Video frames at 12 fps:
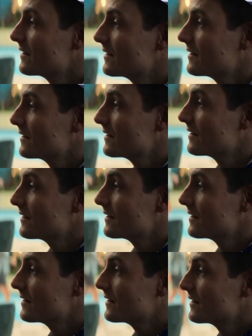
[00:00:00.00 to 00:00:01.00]

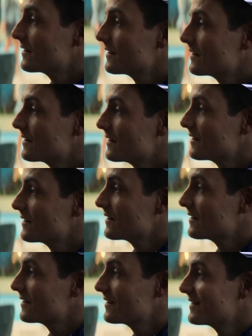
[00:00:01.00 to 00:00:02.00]

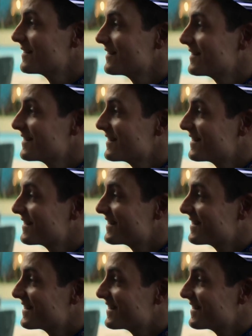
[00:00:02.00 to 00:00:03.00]

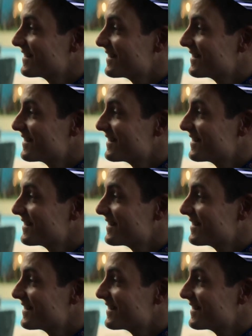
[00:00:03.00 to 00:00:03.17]
(silent)